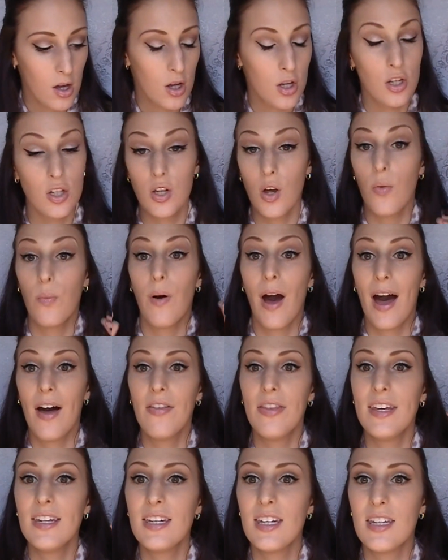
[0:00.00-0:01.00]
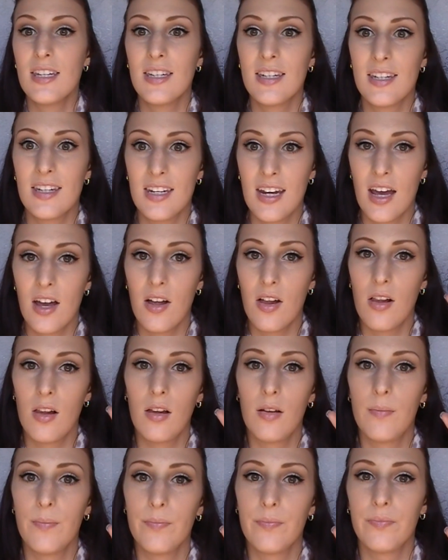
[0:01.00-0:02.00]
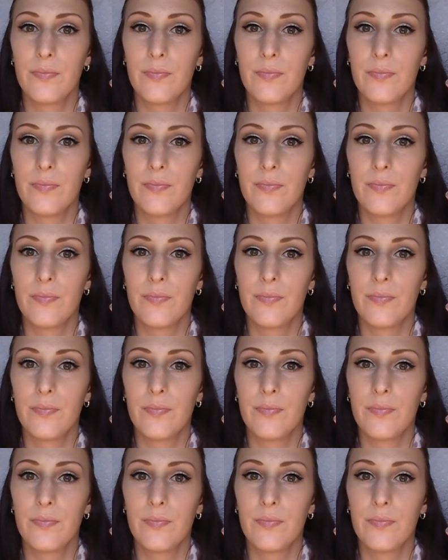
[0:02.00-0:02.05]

So while this is still